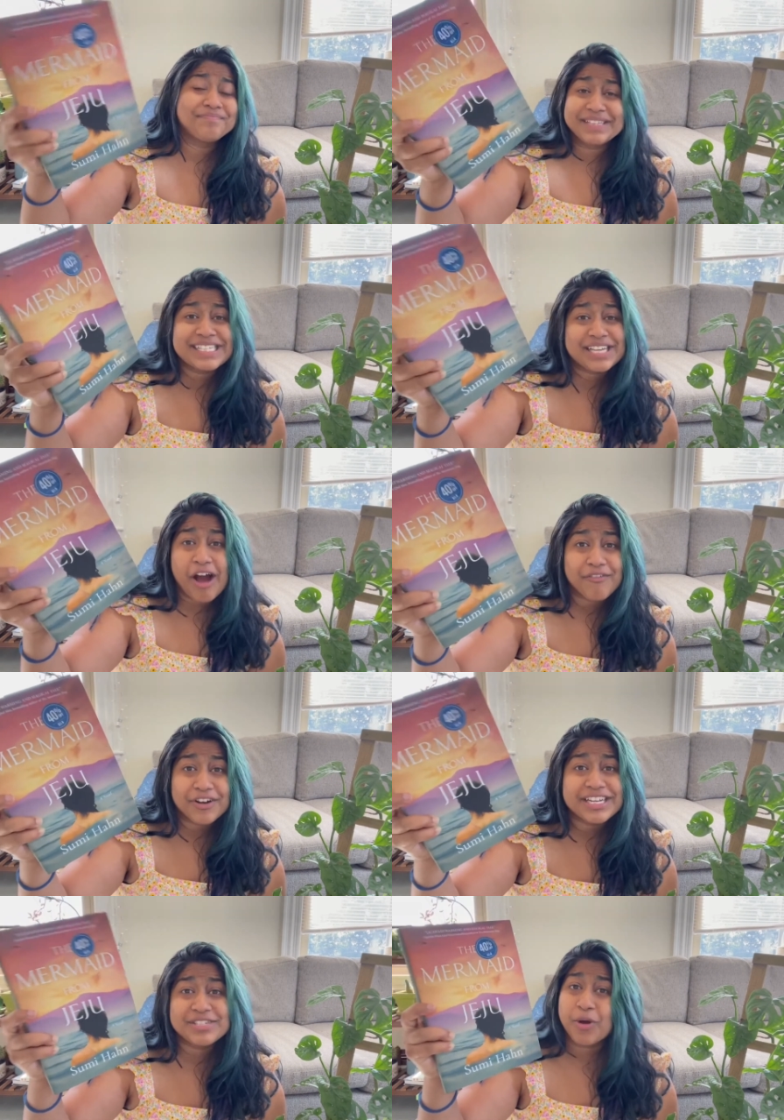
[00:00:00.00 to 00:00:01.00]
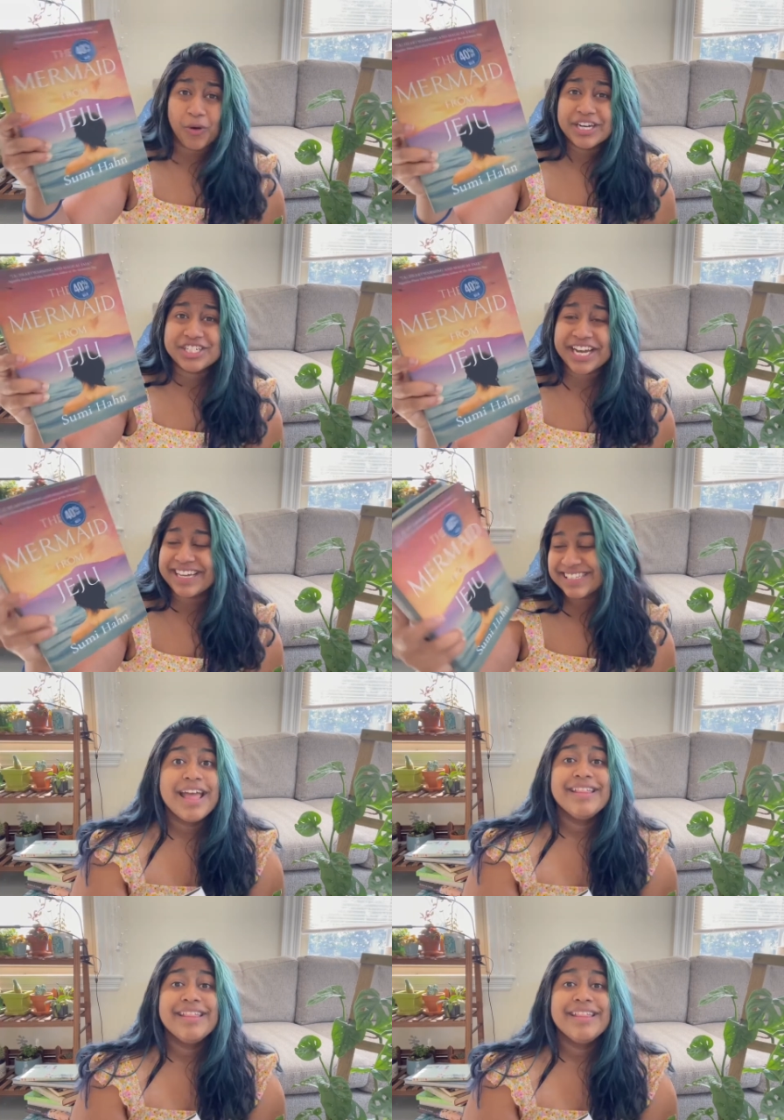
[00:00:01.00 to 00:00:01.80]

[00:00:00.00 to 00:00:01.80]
this cover is gorgeous.